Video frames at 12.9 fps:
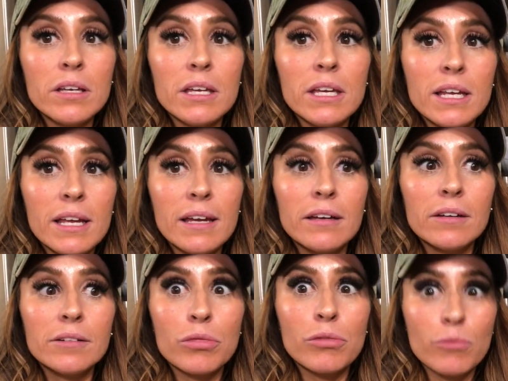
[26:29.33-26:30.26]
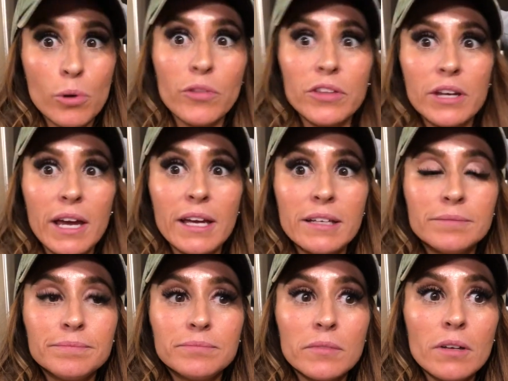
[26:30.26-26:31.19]
eating throughout the day.
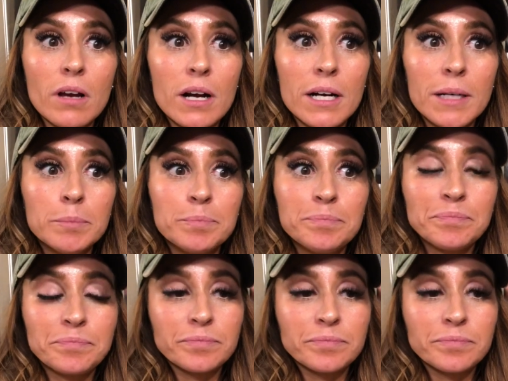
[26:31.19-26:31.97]
Um,